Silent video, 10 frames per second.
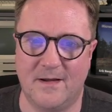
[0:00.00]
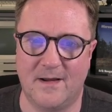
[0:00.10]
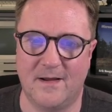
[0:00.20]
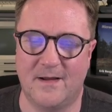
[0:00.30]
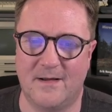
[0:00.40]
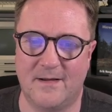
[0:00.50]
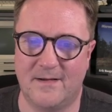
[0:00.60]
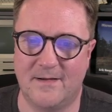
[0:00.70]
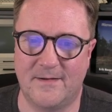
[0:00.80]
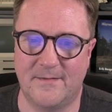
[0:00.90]

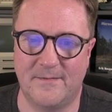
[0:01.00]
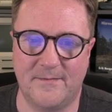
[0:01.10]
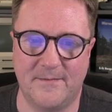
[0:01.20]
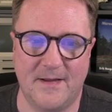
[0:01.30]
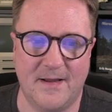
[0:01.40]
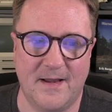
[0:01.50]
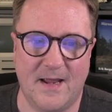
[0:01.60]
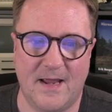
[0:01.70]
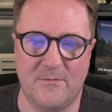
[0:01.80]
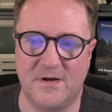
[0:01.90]

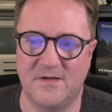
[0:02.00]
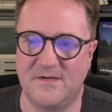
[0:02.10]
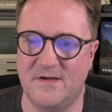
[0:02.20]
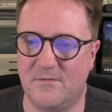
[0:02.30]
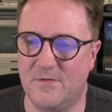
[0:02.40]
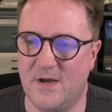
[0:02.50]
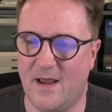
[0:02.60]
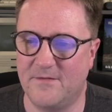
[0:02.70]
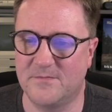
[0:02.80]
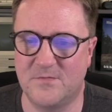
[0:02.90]
And we can see that we
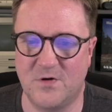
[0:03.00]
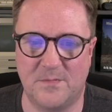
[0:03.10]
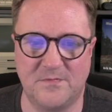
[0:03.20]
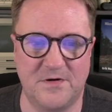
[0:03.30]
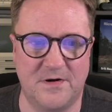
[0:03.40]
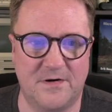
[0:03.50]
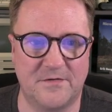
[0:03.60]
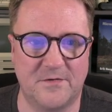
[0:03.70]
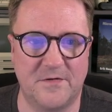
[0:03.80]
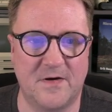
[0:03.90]
have some jobs here.
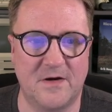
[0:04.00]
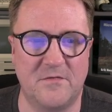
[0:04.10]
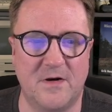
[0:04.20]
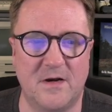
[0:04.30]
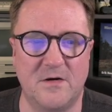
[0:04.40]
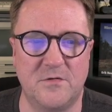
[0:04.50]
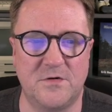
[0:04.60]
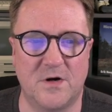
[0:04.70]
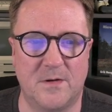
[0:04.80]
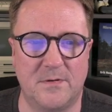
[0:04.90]
So if I create a new
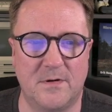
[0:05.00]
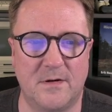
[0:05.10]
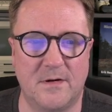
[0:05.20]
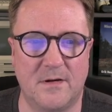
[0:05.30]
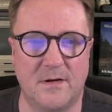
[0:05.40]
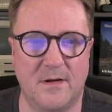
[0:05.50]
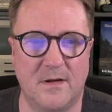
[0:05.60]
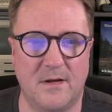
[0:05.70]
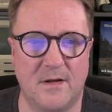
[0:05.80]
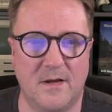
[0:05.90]
job,
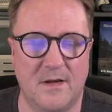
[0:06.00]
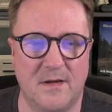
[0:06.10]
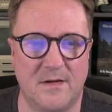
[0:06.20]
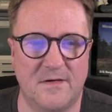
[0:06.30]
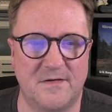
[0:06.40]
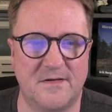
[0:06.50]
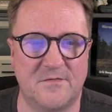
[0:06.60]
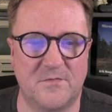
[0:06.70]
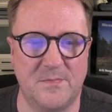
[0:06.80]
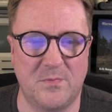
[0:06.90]
it
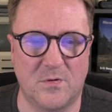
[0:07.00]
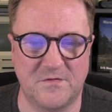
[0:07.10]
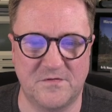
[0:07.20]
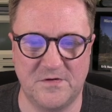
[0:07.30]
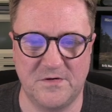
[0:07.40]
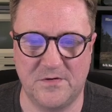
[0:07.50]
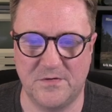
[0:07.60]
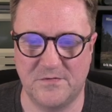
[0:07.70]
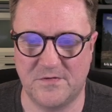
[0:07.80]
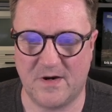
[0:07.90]
says report
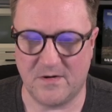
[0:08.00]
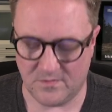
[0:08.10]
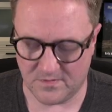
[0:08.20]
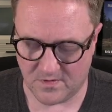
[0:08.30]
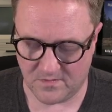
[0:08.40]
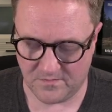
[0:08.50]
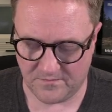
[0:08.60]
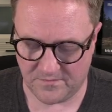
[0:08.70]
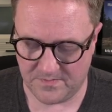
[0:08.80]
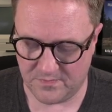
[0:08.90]
0, so I will go
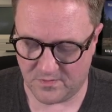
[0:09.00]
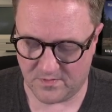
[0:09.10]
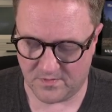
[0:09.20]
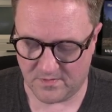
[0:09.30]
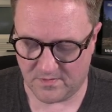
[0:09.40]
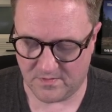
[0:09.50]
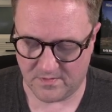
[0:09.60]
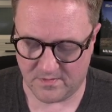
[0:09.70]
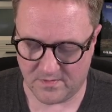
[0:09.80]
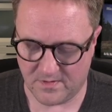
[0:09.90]
with
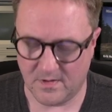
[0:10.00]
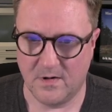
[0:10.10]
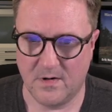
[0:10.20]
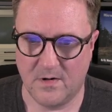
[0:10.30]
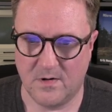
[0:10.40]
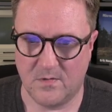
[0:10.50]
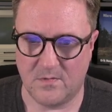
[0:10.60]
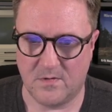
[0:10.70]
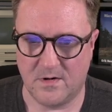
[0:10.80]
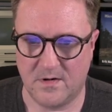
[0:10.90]
report
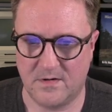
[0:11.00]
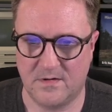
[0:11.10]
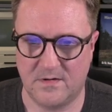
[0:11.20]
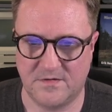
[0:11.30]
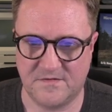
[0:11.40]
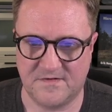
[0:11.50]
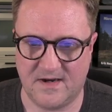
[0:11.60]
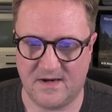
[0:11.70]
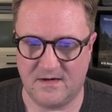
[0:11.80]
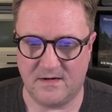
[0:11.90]

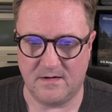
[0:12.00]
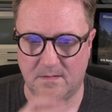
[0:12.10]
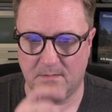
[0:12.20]
110,